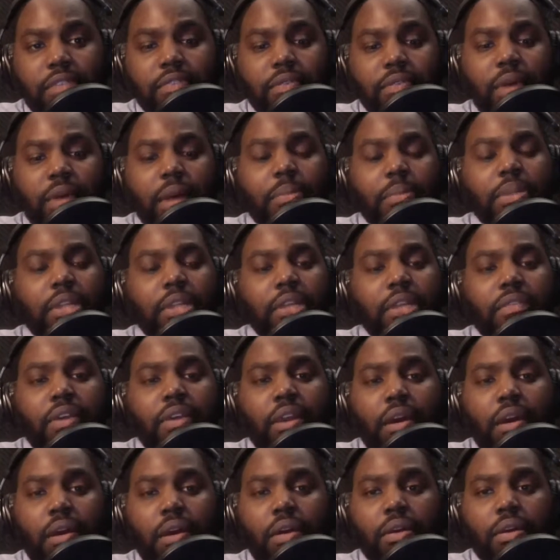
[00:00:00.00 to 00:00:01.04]
I believe that
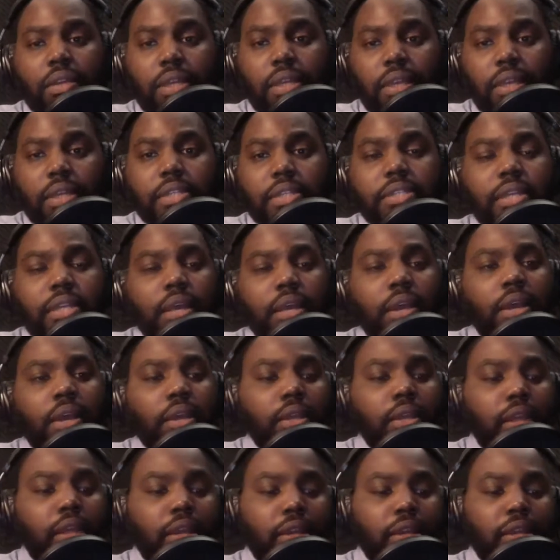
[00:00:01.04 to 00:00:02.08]
all kids
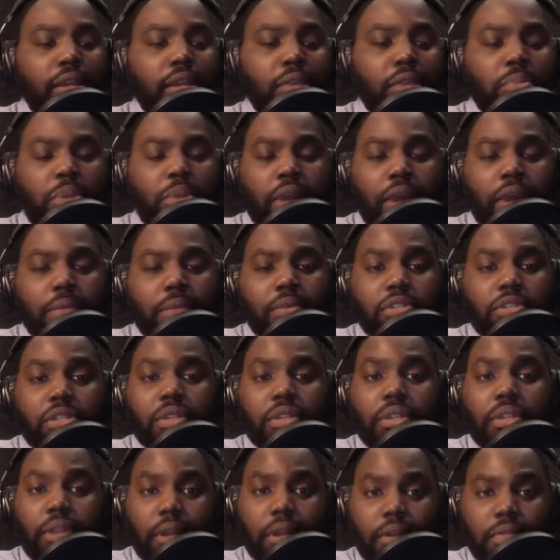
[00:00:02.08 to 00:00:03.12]
can be able to
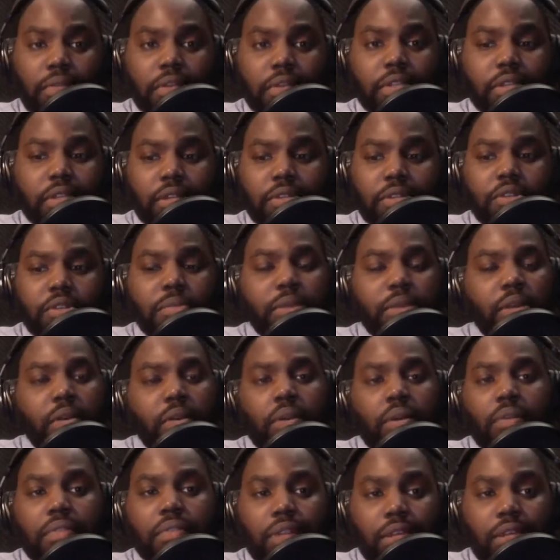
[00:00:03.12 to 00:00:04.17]
learn this instrument
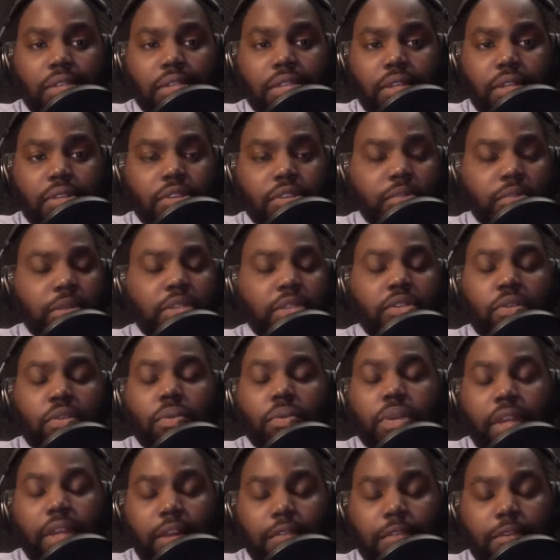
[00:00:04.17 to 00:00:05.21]
or these instruments or
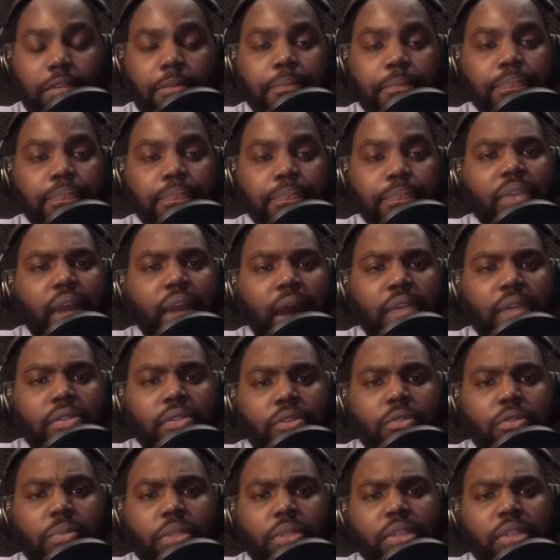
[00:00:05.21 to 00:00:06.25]
whatever. I
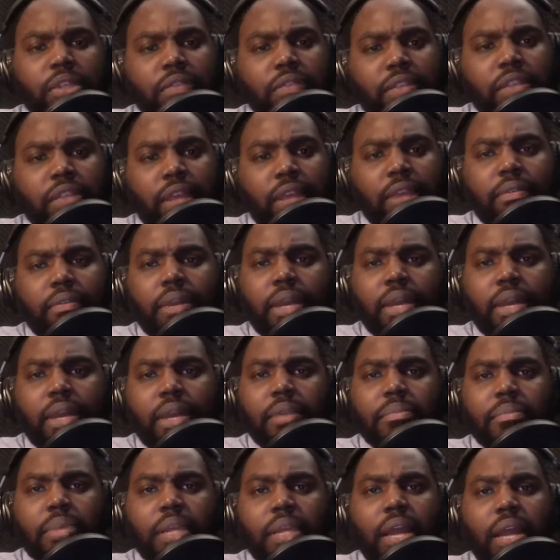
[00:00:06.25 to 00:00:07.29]
do believe in that, right?
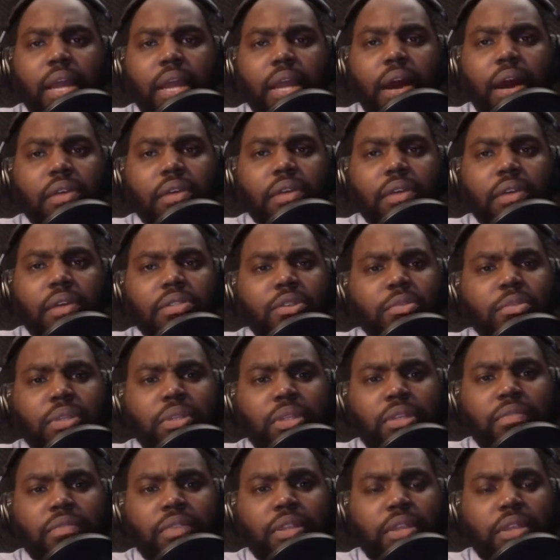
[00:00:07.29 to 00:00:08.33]
But I also
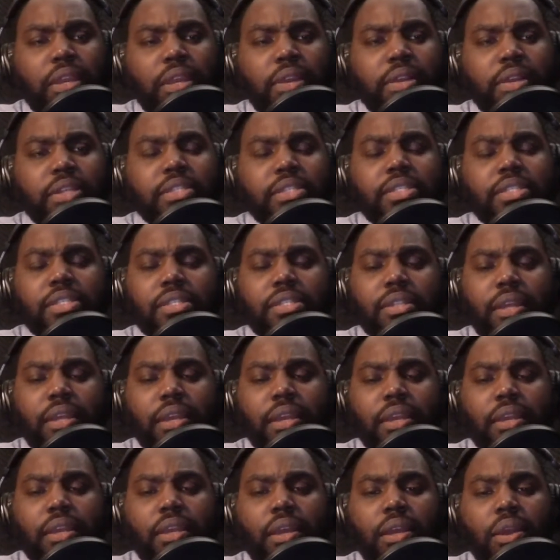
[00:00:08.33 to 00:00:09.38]
believe that there is this
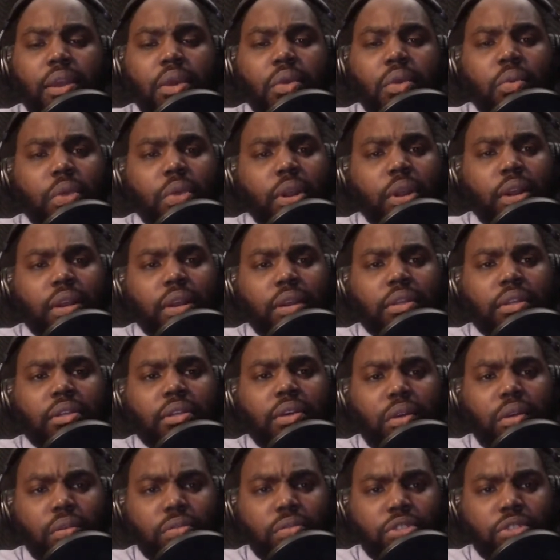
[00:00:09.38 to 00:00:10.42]
thing where
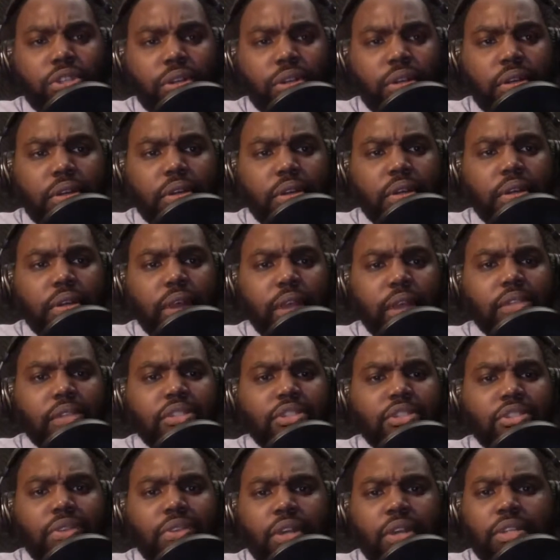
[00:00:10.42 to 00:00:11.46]
culture and
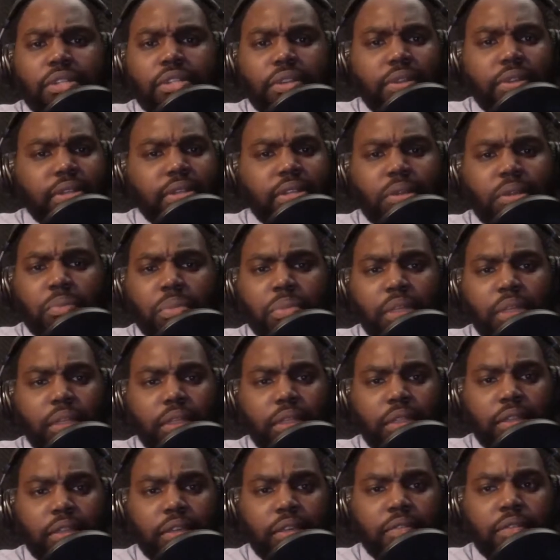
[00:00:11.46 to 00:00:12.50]
structure is completely
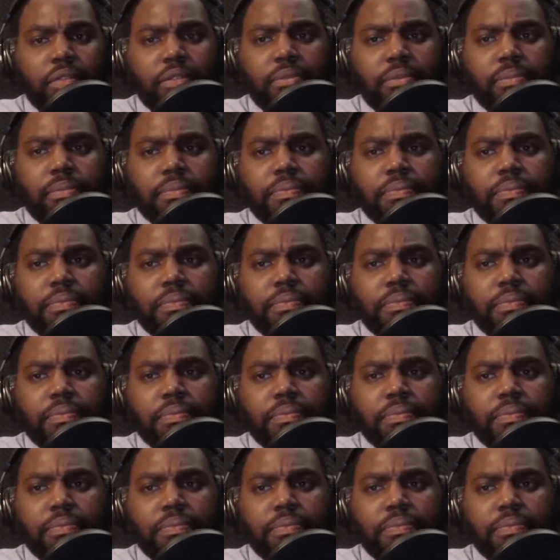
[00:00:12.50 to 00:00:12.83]
different.